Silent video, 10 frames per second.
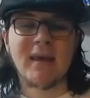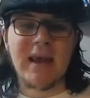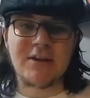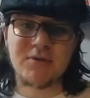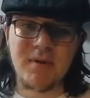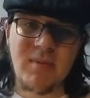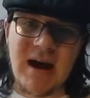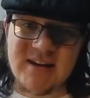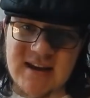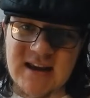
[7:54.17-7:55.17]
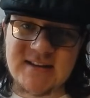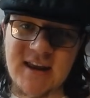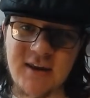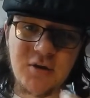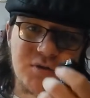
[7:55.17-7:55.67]
It took me about a day to
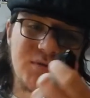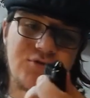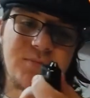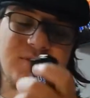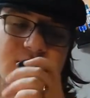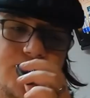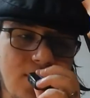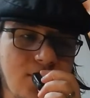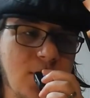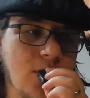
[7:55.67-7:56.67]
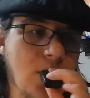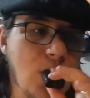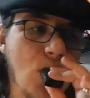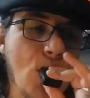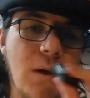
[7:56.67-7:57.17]
get used to the drip tip.
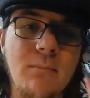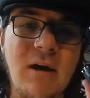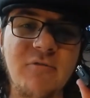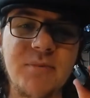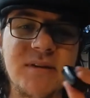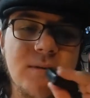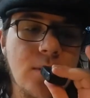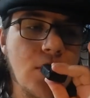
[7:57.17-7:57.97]
Mouthpiece.